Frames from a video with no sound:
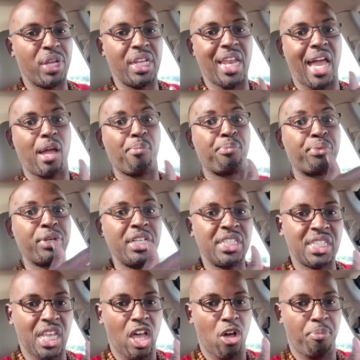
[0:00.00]
like a
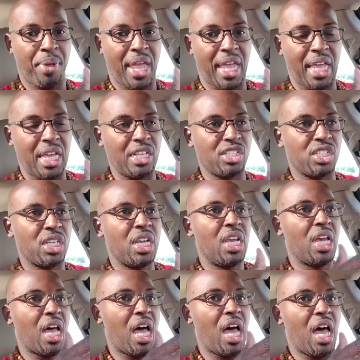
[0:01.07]
pre-sale page,
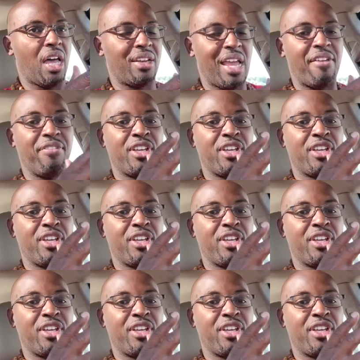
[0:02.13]
and they